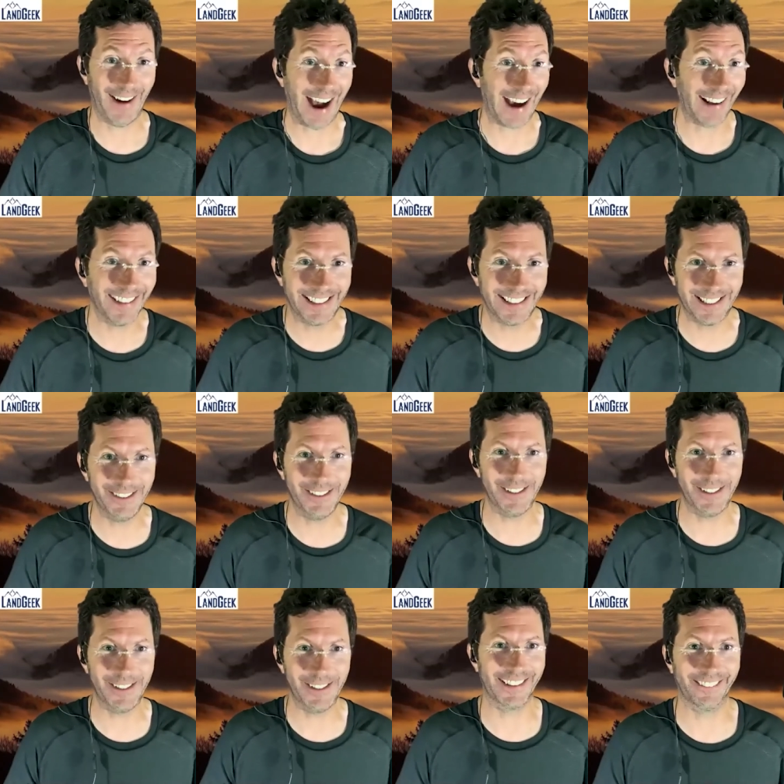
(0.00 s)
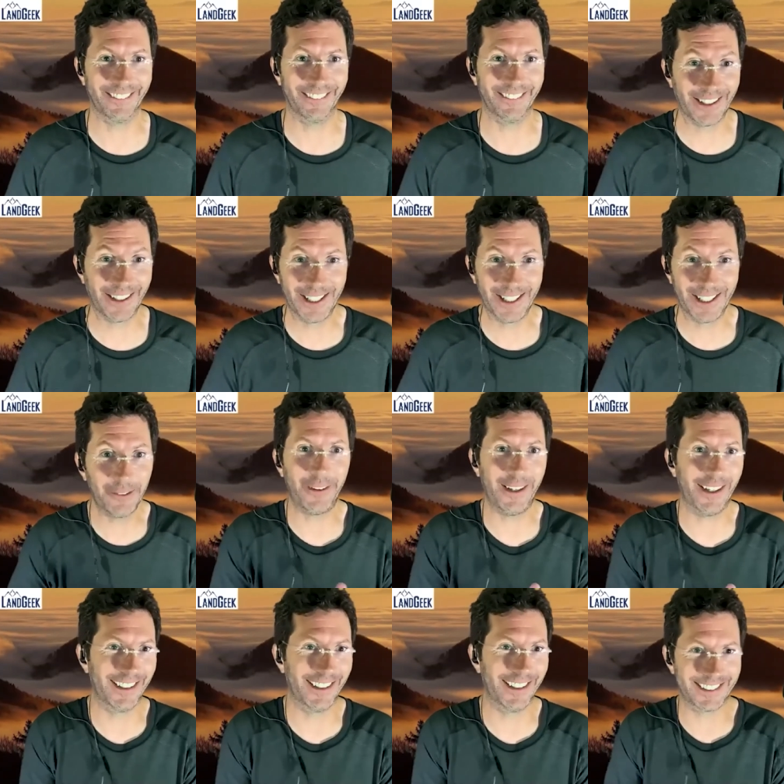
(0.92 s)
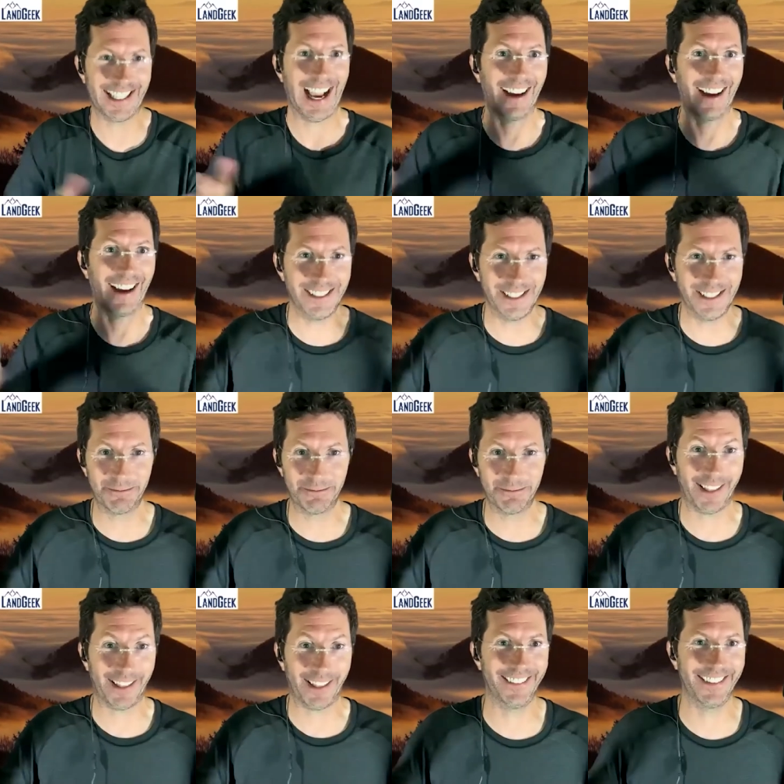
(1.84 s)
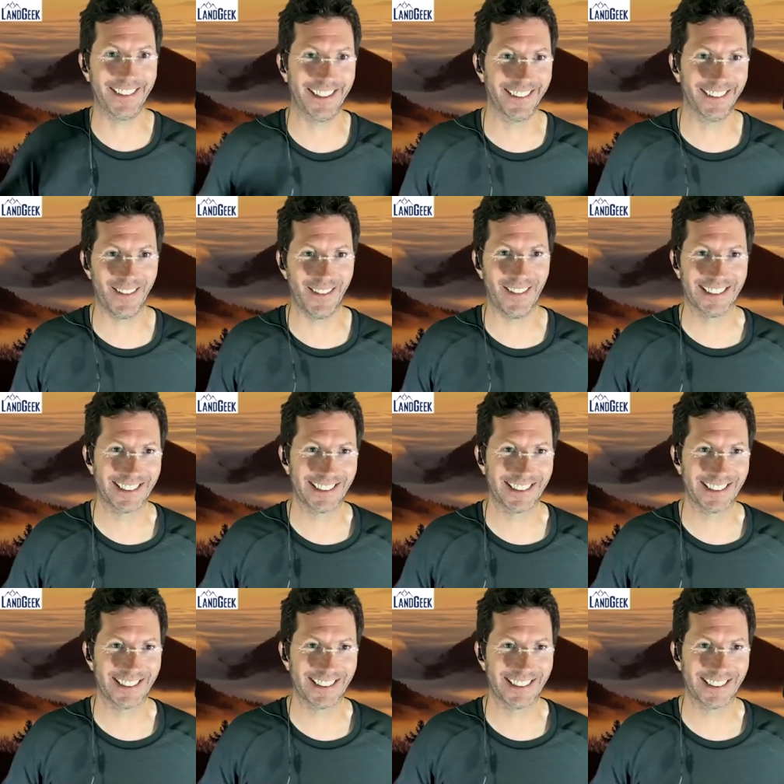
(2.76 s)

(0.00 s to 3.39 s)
how did okay. you do it? What were your fears? How did you break through your limits?